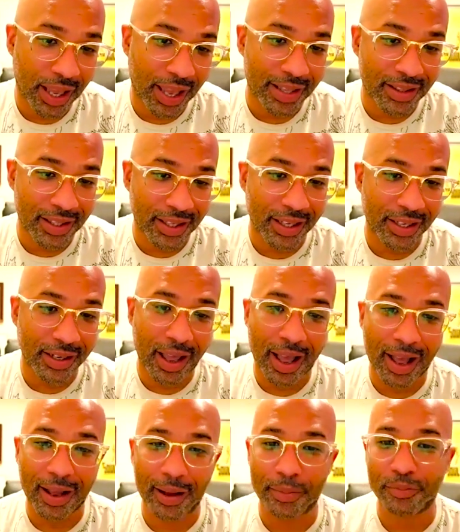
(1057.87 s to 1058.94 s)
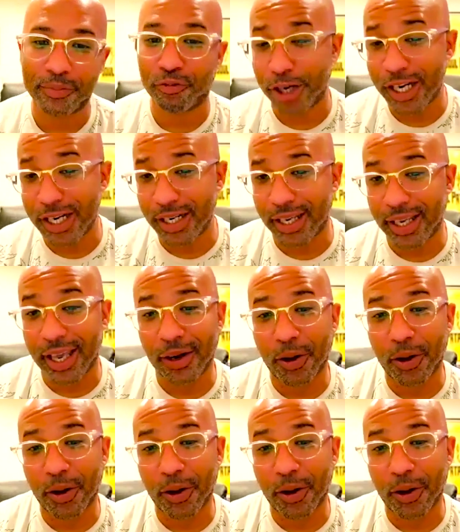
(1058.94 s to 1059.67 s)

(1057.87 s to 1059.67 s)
And then I'm reading and